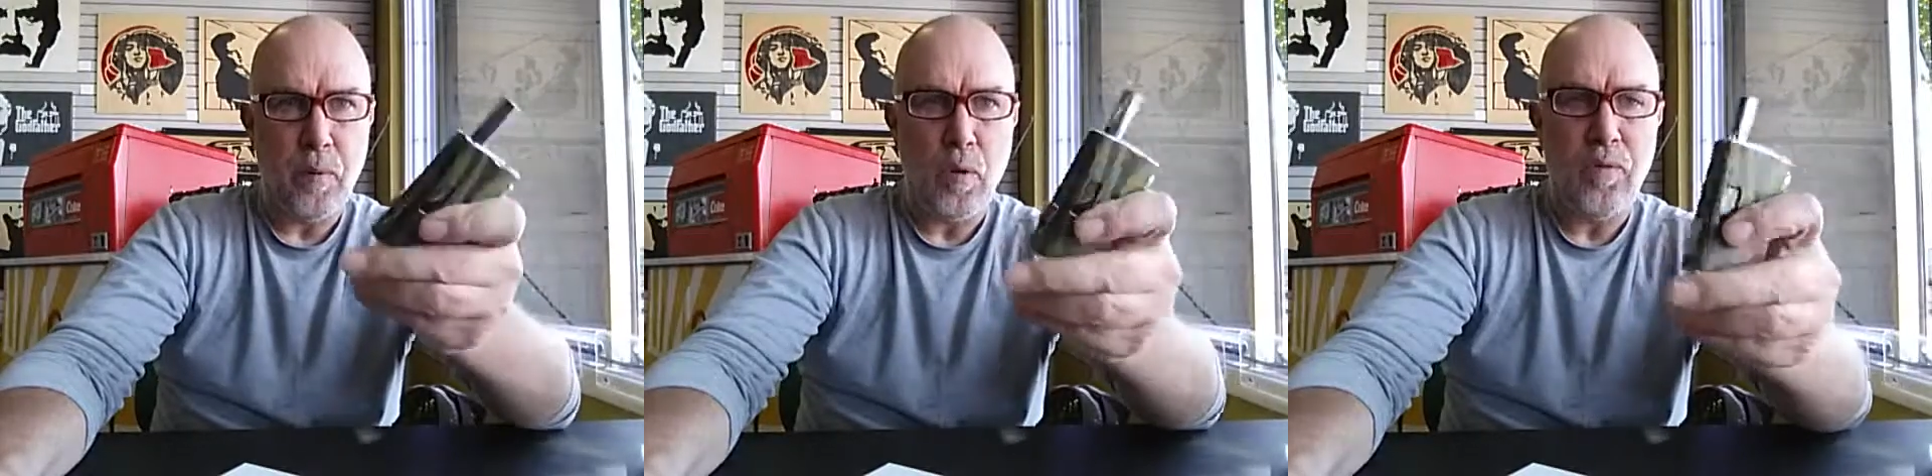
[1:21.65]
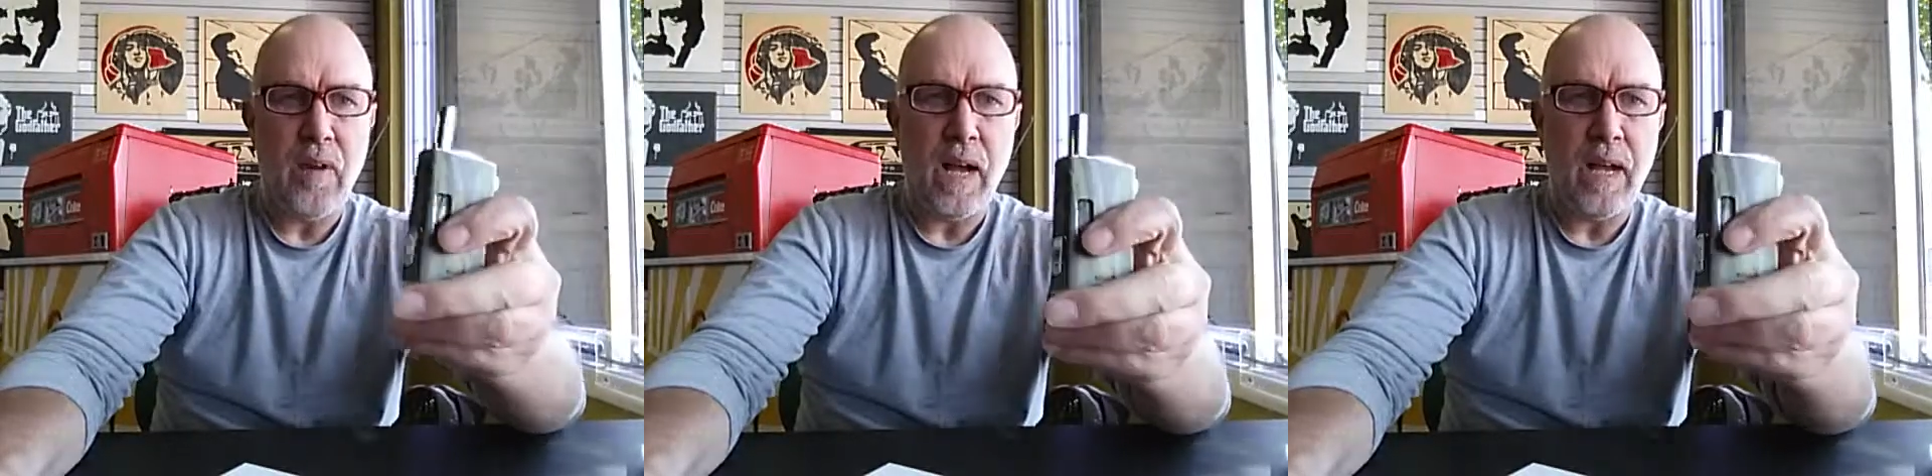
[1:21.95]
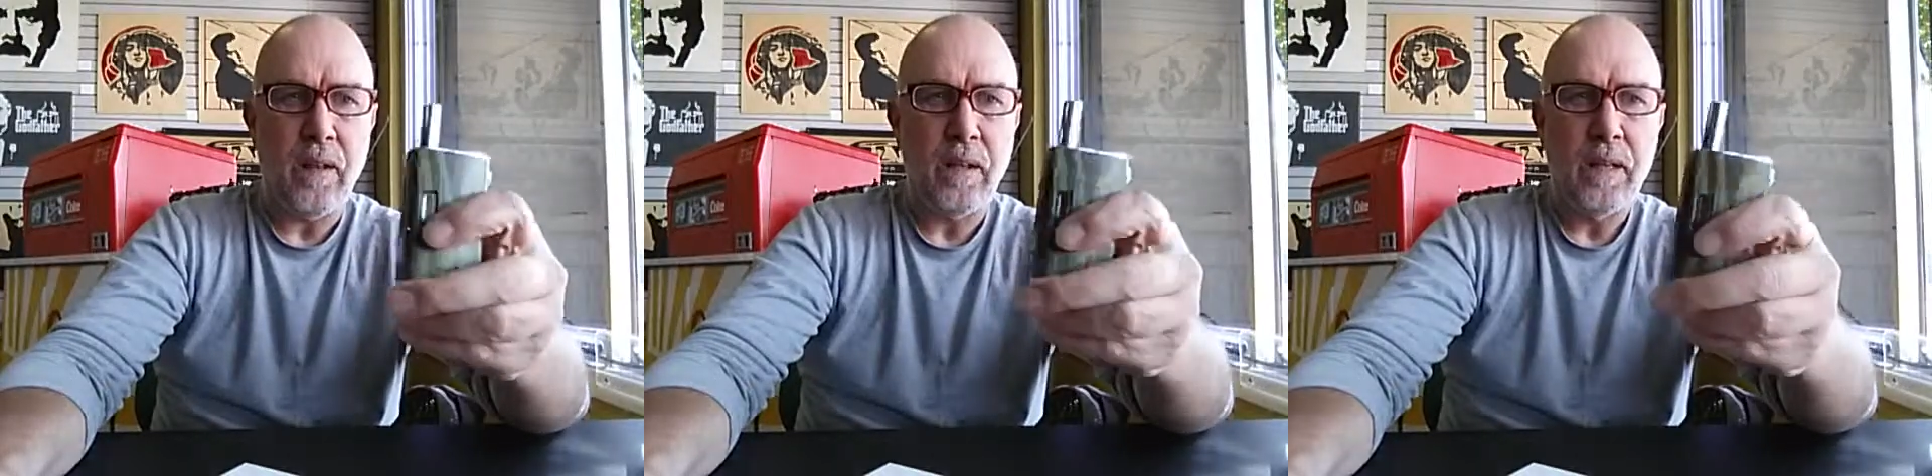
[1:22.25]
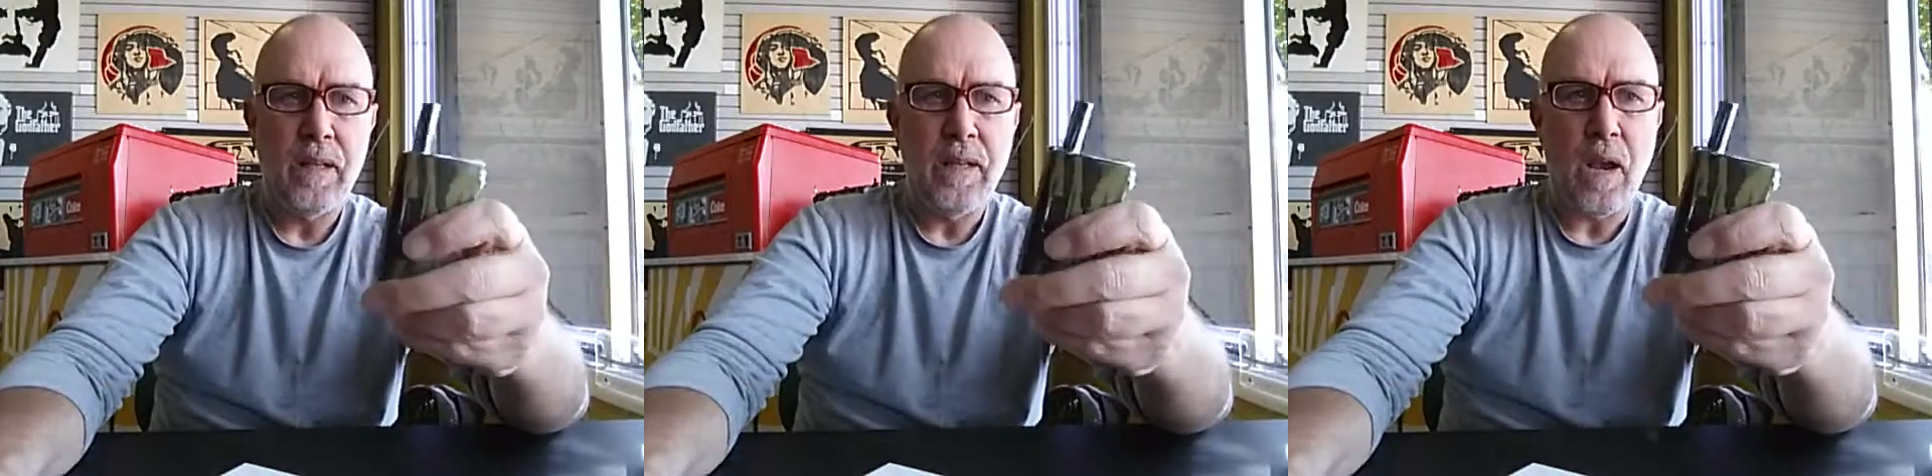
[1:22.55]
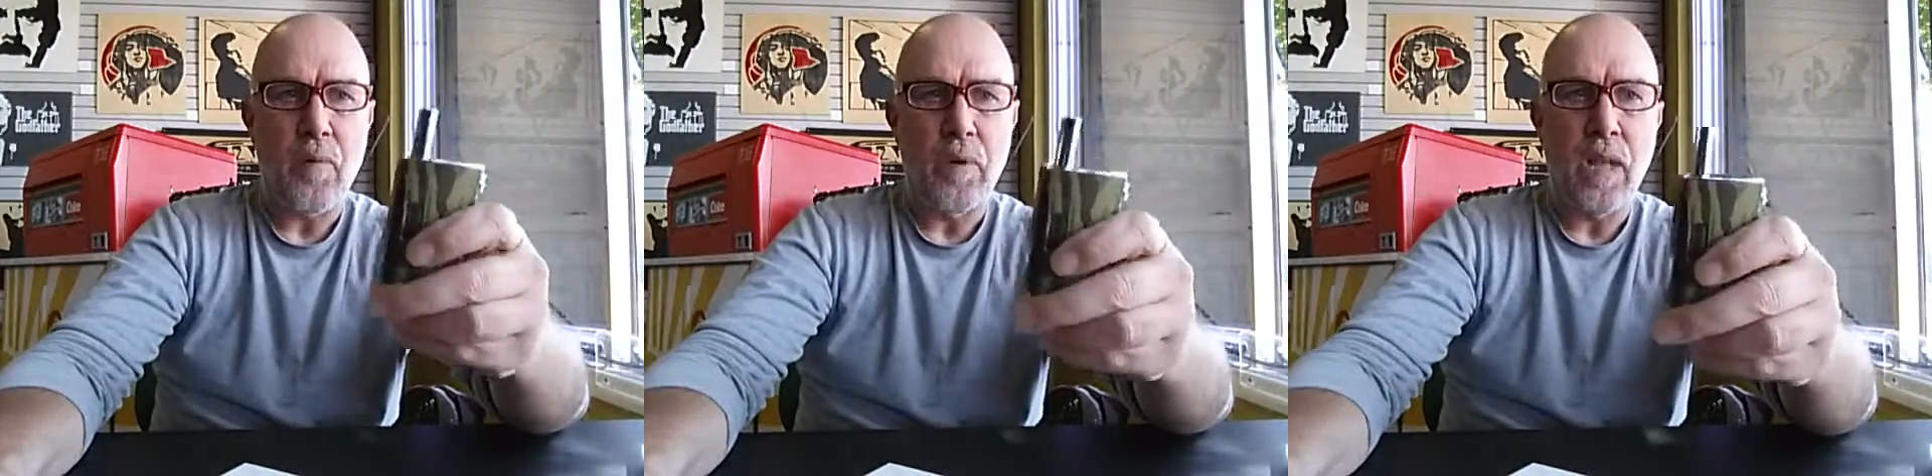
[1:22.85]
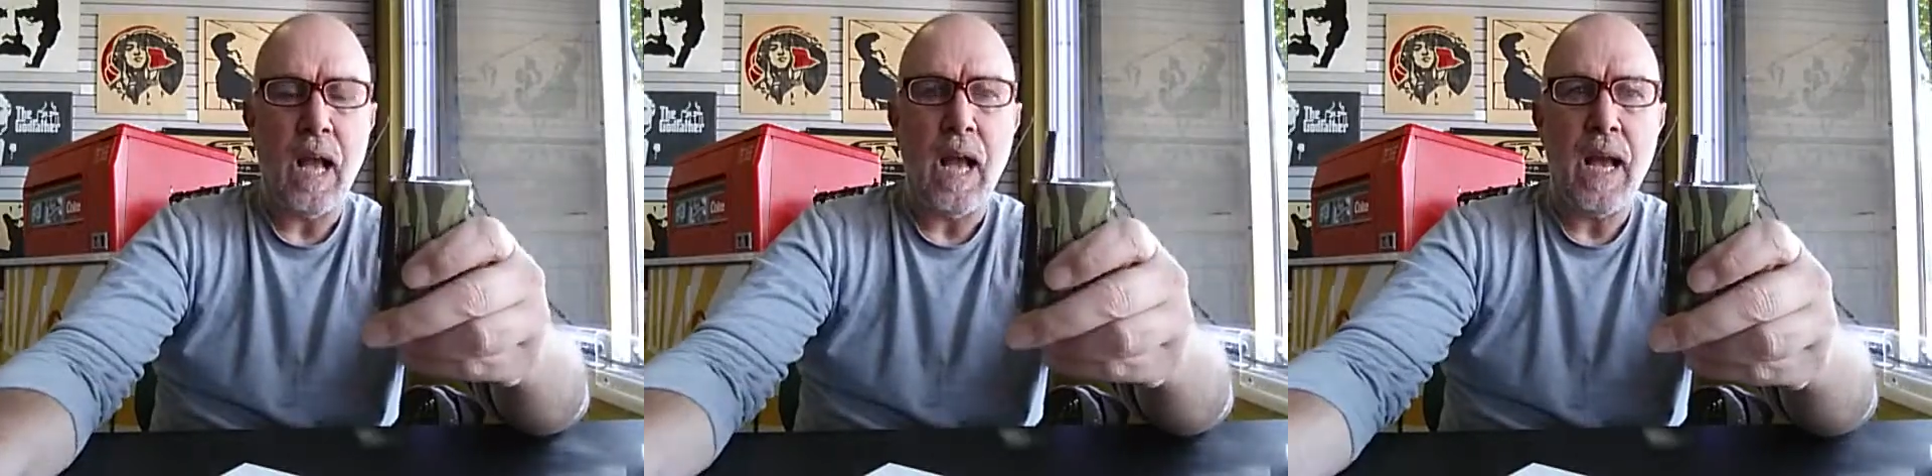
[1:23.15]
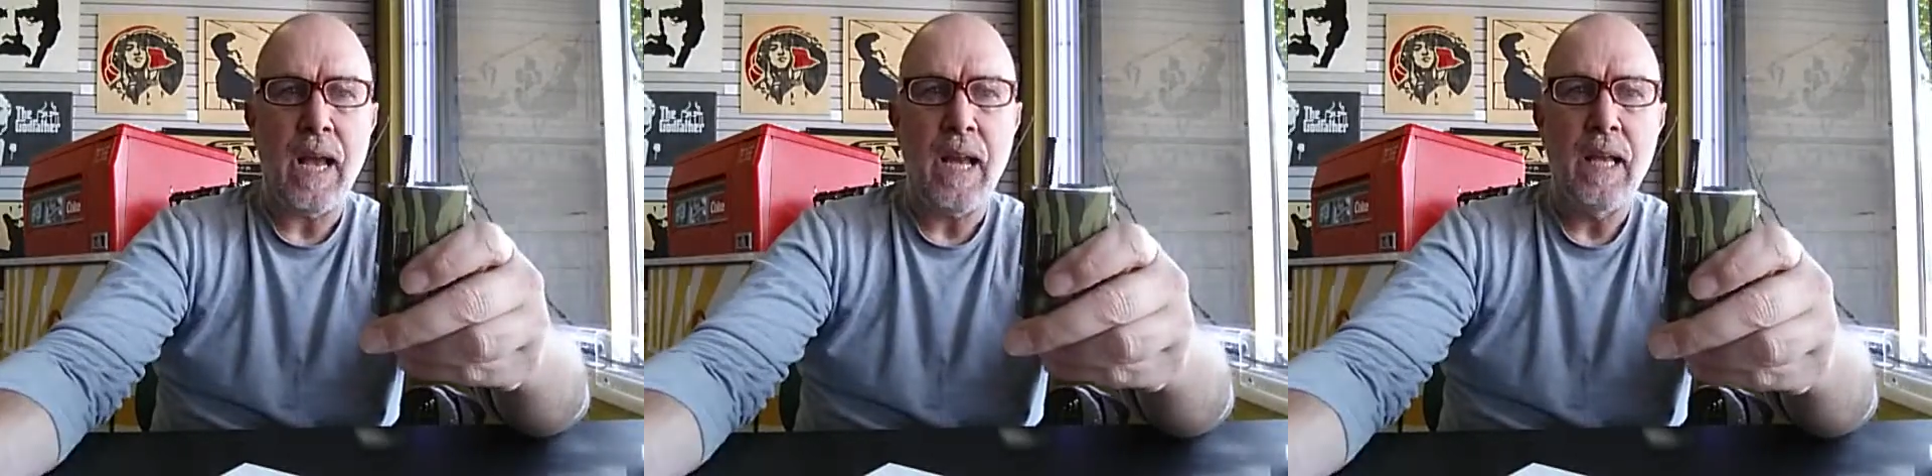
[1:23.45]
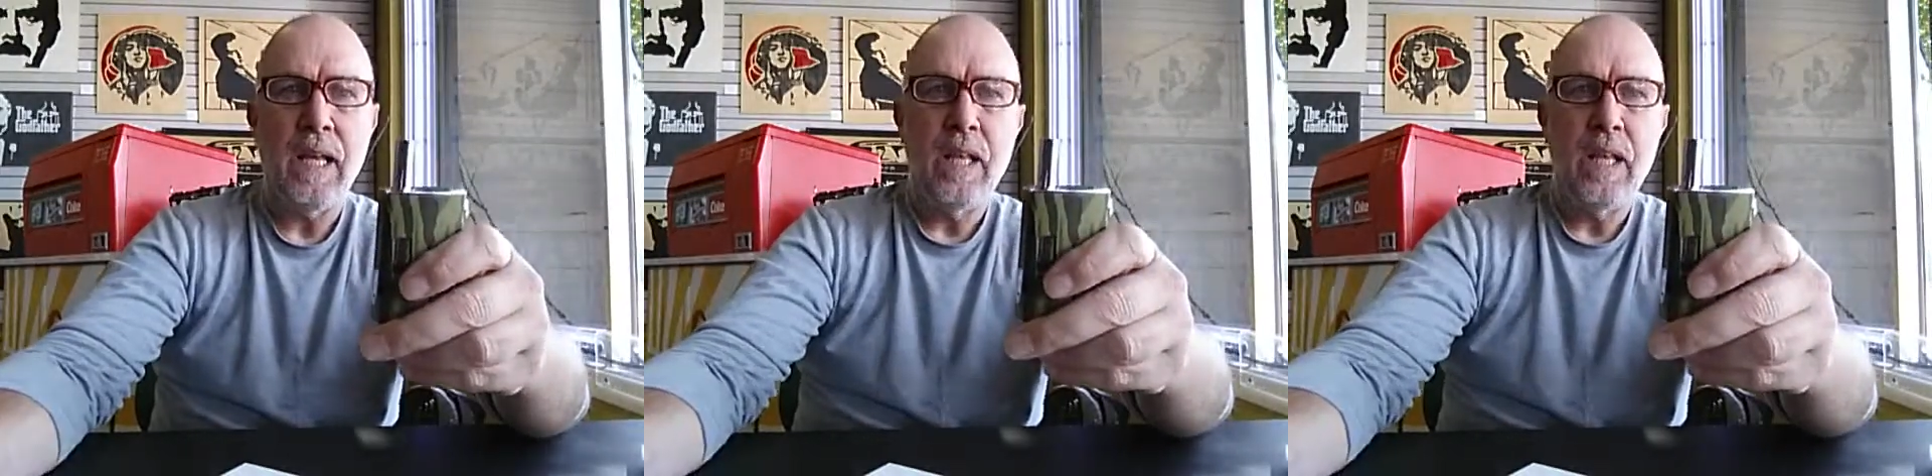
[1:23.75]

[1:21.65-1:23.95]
profile, not real high.